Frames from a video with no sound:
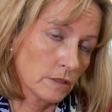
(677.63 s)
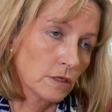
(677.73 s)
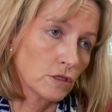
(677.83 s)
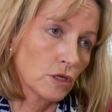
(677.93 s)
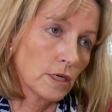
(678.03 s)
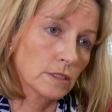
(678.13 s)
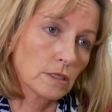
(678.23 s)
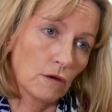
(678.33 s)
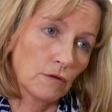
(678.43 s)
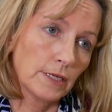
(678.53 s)
such as
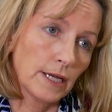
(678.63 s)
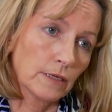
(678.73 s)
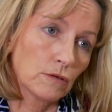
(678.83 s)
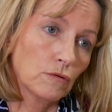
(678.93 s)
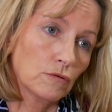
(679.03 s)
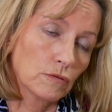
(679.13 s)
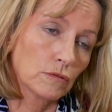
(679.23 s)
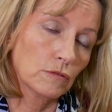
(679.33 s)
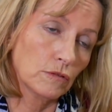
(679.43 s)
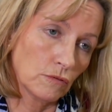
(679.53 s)
cardiac or
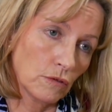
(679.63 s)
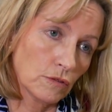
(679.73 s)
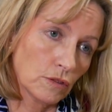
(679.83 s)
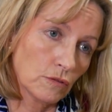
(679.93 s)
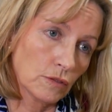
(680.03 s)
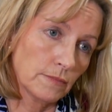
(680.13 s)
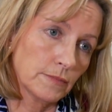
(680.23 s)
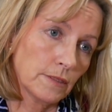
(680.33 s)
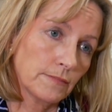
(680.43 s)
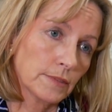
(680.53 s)
neurological
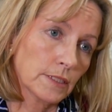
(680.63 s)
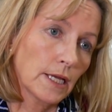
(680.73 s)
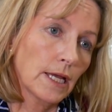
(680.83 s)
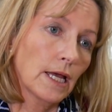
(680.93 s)
symptoms,